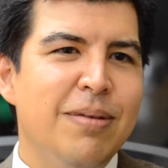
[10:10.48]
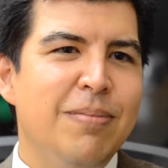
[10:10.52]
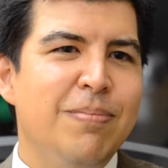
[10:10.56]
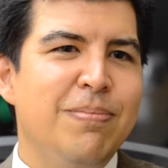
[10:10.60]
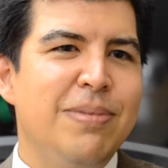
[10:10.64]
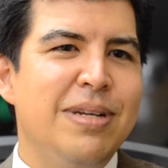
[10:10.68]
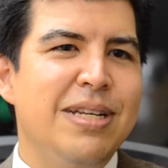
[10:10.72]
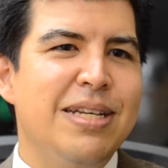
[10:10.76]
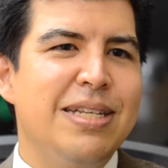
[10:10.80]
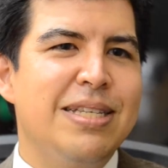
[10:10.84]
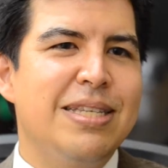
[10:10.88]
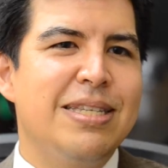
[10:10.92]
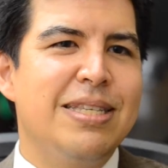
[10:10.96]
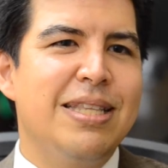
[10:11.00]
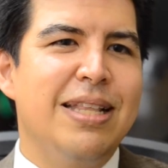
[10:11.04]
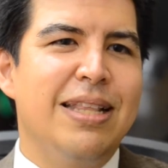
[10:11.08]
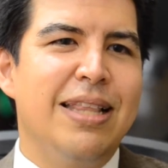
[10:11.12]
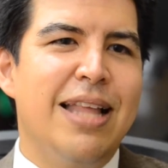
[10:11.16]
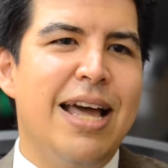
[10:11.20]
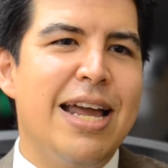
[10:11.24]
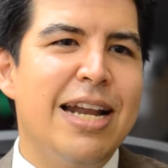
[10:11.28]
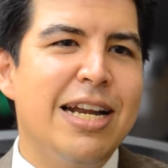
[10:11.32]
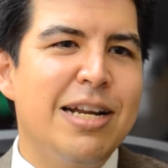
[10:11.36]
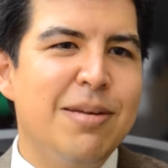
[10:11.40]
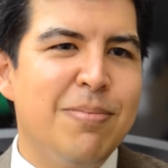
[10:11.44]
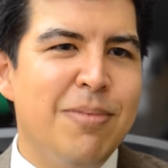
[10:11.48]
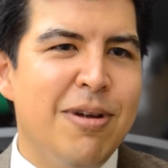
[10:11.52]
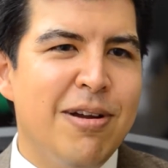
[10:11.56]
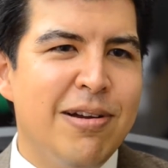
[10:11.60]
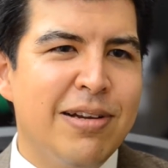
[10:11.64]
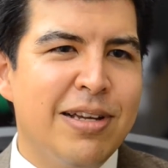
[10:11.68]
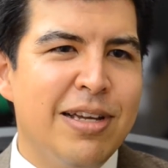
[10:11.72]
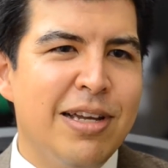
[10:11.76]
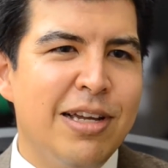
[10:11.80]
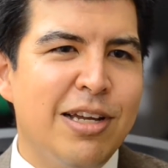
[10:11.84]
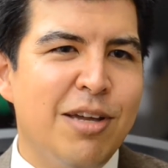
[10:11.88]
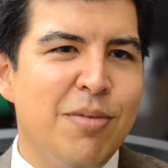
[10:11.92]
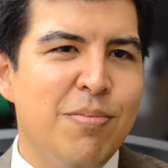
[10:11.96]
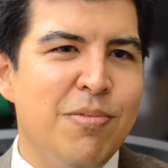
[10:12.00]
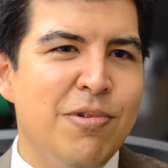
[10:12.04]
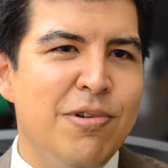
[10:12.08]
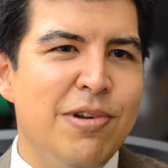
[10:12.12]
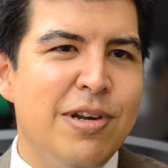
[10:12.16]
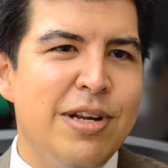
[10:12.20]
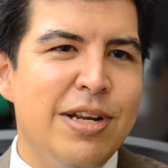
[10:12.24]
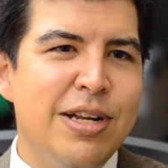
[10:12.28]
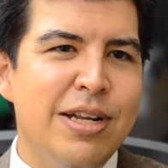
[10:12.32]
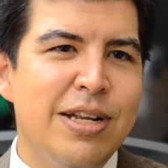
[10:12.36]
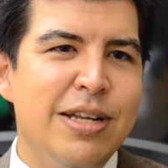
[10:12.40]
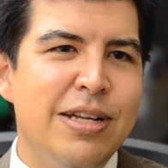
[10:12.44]
but it's the Latin American
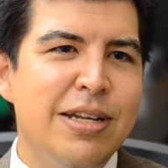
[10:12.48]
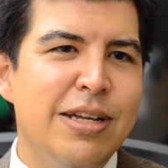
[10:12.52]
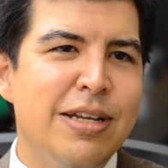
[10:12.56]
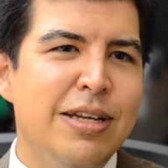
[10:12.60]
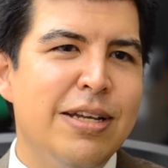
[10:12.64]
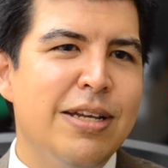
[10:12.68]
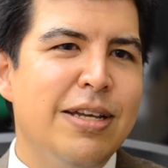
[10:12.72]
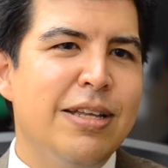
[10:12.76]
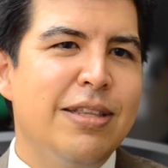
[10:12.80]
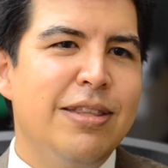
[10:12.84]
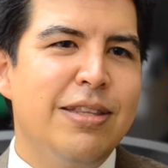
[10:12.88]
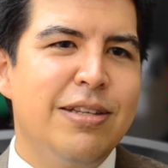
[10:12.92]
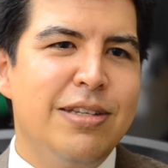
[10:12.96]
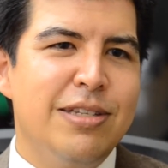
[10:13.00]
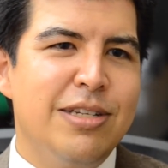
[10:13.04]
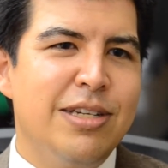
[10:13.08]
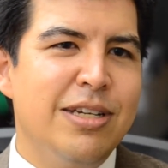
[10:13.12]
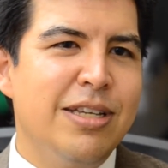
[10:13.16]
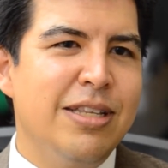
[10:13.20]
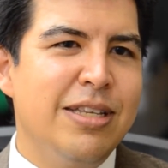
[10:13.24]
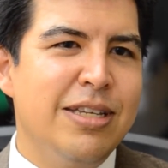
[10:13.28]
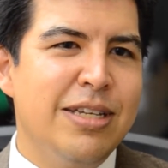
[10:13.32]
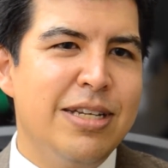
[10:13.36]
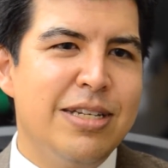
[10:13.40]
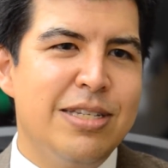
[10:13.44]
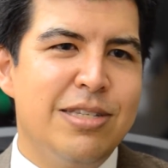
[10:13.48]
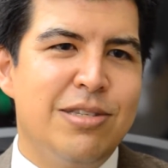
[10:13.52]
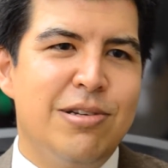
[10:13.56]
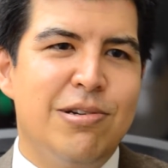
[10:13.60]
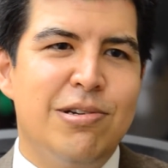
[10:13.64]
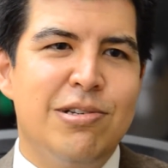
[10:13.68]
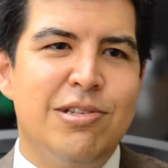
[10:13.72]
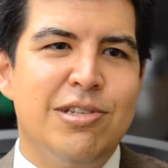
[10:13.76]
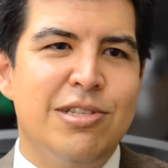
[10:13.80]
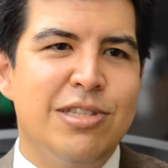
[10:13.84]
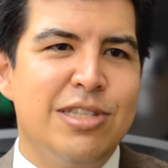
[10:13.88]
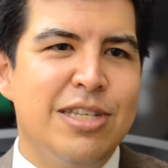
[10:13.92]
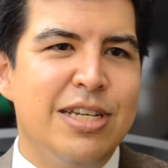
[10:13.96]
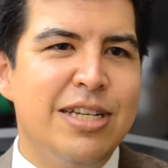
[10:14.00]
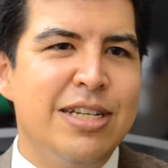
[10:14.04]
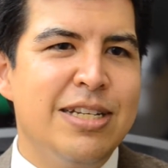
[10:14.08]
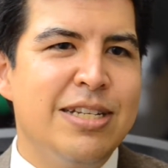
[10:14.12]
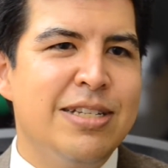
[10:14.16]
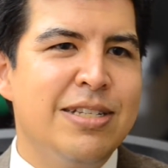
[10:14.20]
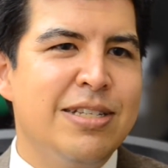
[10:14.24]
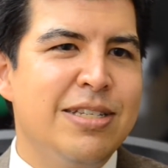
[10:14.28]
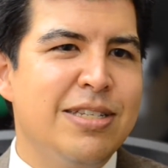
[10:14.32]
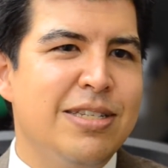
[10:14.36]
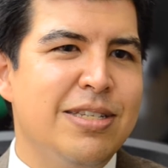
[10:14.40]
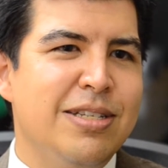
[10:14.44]
community, the Chileans, the
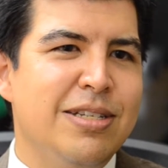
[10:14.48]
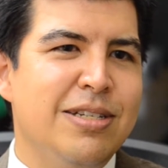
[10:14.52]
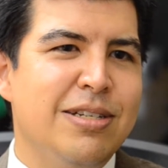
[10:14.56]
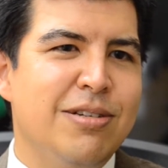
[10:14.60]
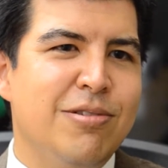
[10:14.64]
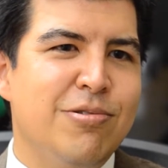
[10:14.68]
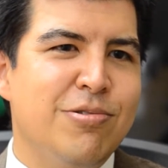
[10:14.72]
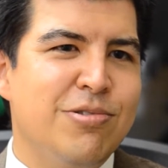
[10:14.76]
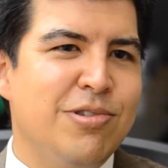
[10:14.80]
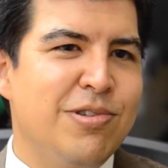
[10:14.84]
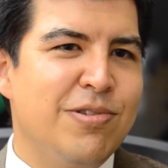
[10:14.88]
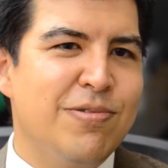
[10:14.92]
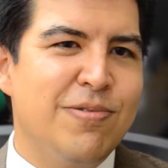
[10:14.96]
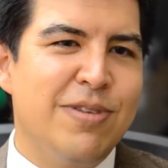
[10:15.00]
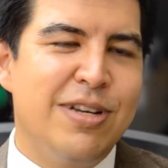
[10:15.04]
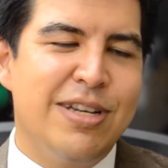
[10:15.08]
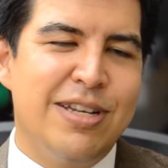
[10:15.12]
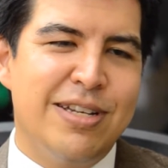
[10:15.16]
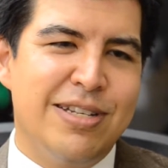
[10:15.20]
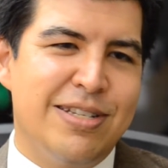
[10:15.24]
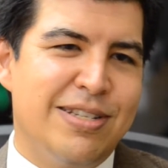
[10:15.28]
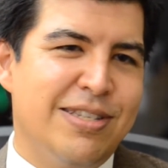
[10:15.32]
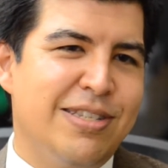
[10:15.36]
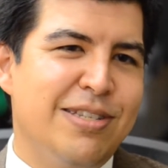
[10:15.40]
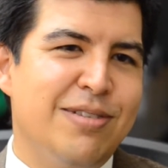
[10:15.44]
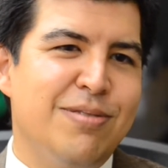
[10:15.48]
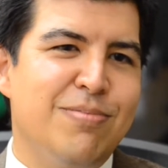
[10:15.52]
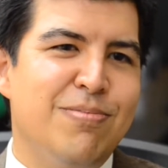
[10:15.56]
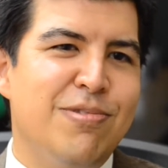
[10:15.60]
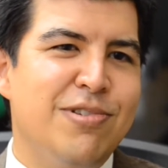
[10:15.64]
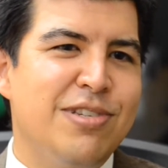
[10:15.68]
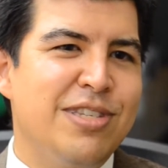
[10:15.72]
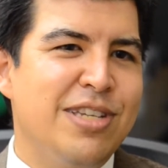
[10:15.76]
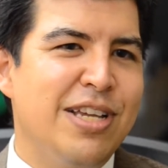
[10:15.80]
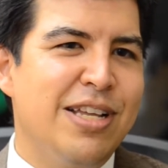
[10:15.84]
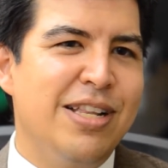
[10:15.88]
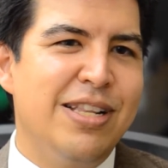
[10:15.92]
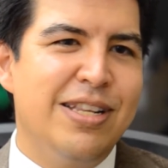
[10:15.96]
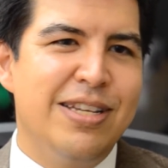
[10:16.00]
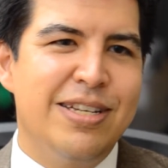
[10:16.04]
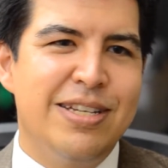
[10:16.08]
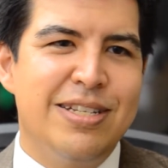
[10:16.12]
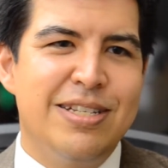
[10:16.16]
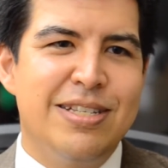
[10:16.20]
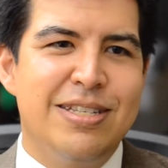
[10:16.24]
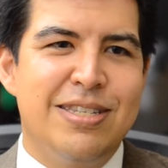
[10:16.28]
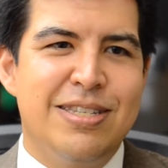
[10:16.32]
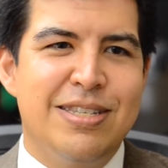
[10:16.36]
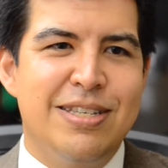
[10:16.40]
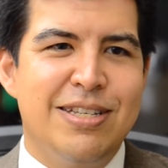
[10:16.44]
Argentinians, the Costa Ricans, the
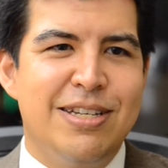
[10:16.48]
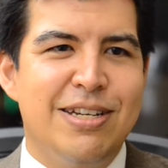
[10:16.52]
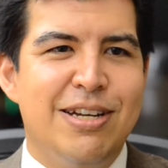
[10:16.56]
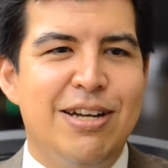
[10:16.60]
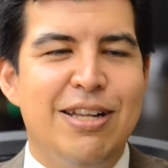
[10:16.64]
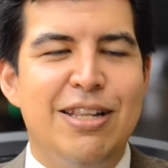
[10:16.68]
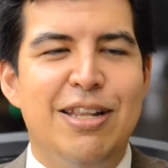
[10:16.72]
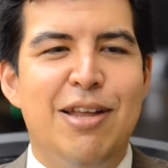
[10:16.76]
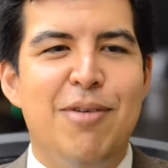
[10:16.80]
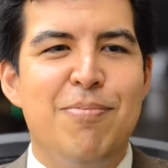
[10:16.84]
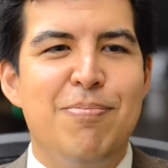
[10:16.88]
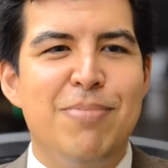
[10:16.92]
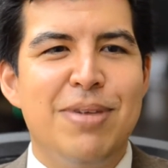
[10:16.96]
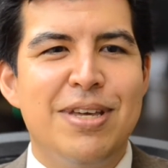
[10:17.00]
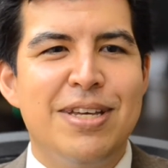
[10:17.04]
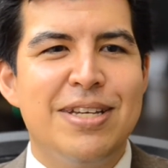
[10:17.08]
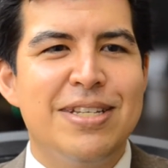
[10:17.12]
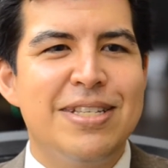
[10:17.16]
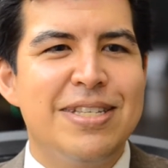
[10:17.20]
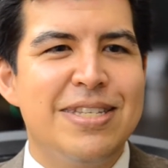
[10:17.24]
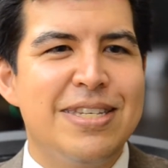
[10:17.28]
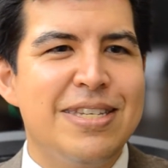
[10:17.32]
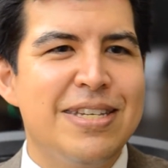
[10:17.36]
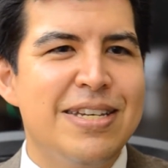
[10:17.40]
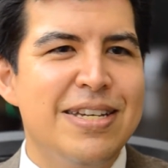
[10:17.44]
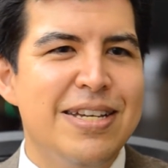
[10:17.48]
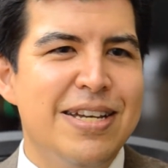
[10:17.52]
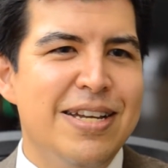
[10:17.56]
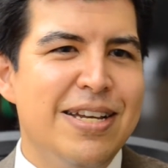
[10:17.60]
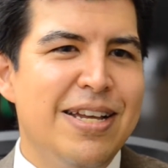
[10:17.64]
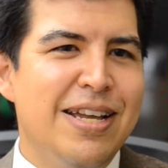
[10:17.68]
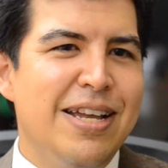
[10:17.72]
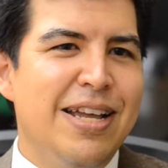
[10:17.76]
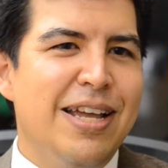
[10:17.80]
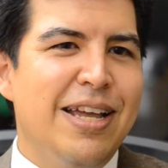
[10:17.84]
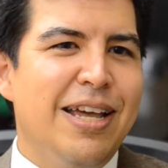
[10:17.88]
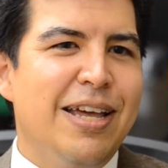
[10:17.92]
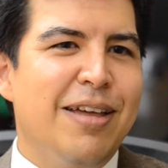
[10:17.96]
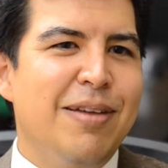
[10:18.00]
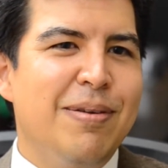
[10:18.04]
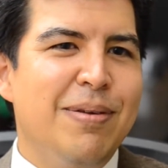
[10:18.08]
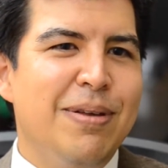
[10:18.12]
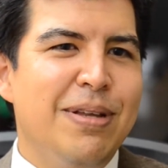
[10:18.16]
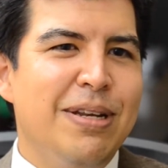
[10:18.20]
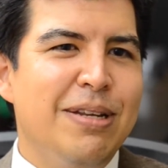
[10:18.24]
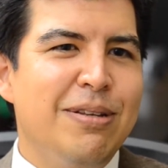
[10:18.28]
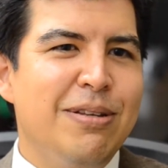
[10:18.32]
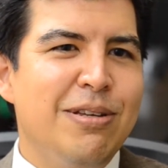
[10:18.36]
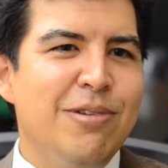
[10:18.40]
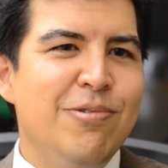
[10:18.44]
Brazilians, the Colombians, I
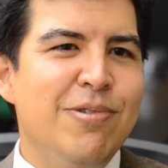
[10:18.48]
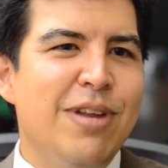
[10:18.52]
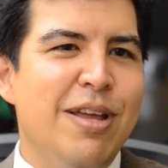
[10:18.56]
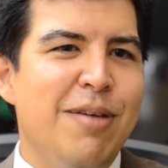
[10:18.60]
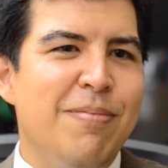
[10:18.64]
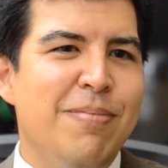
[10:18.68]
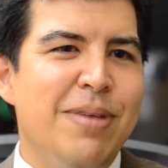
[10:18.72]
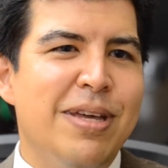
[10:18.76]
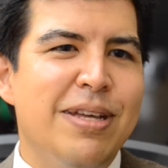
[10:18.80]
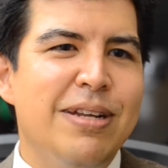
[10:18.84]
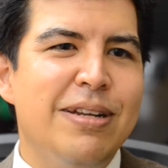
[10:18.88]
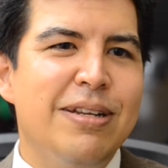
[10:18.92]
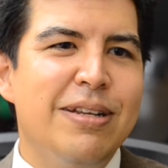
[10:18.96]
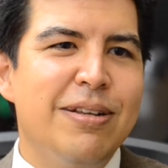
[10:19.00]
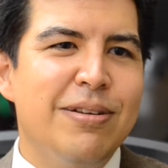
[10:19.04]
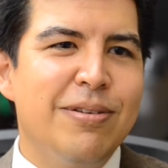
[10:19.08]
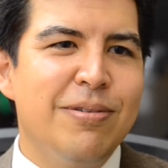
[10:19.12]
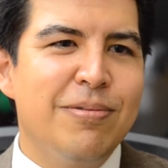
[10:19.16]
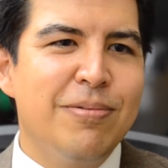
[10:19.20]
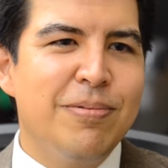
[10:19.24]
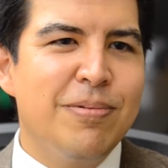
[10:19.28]
mean, you name it, you know.